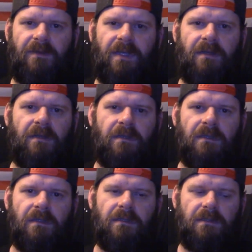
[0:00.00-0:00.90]
there
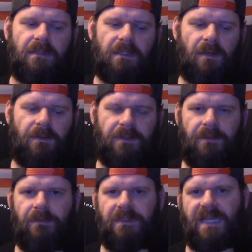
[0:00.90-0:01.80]
to go and
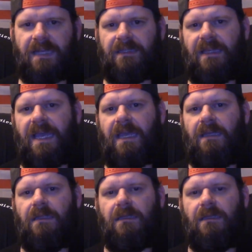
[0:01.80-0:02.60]
do exactly that.